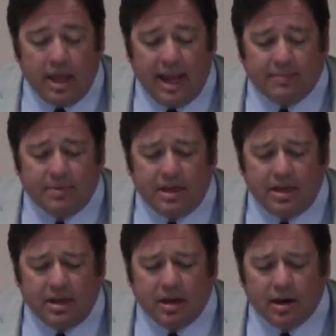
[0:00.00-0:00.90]

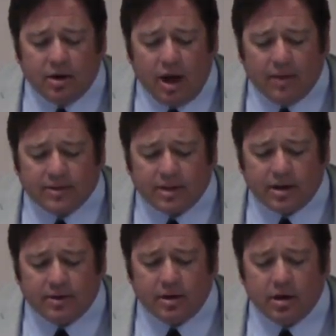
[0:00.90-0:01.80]
8B, I don't know how this got
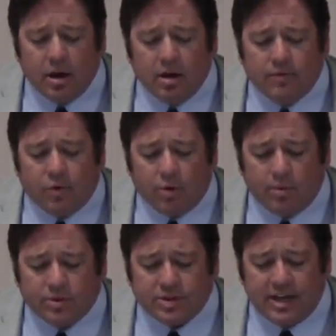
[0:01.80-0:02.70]
on there.
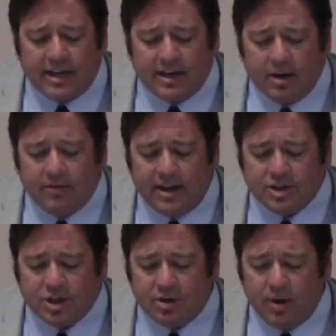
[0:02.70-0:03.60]
Formal standing
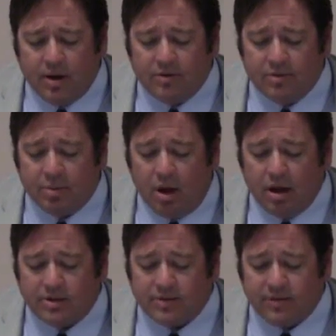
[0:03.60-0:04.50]
ovation and round of
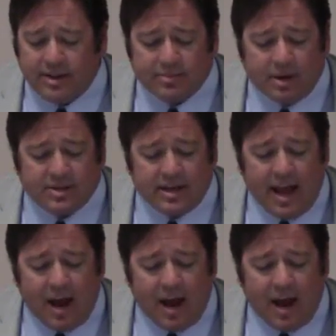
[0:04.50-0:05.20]
applause for Vice President